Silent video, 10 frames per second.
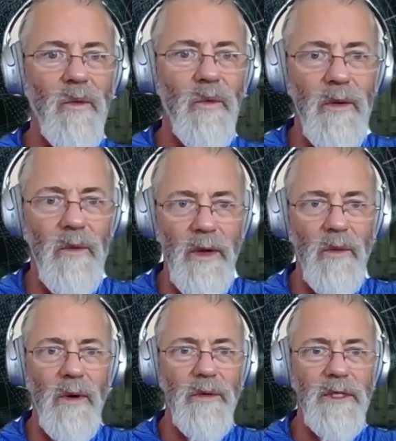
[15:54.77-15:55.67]
you know
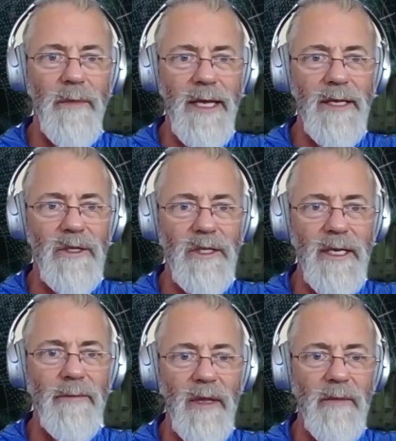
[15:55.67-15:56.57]
what what what was the major
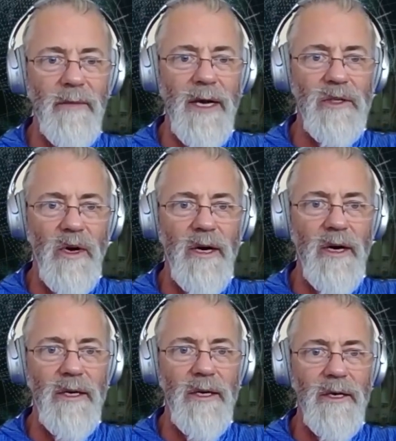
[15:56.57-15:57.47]
stumbling blocks you
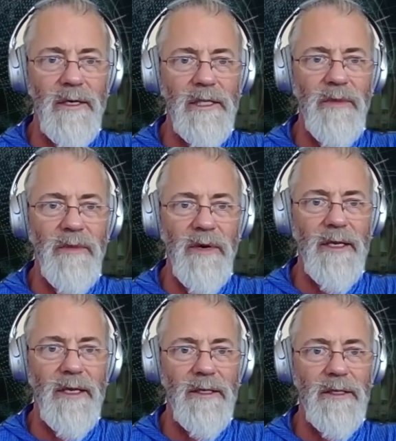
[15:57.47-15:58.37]
saw in your
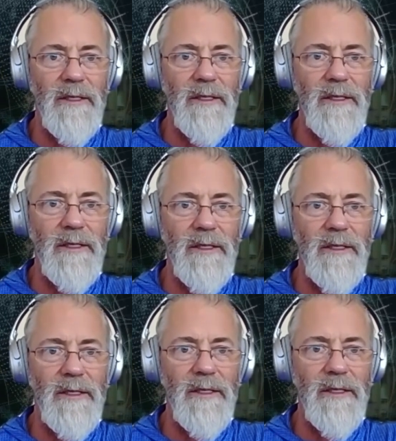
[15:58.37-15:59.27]
experience you know that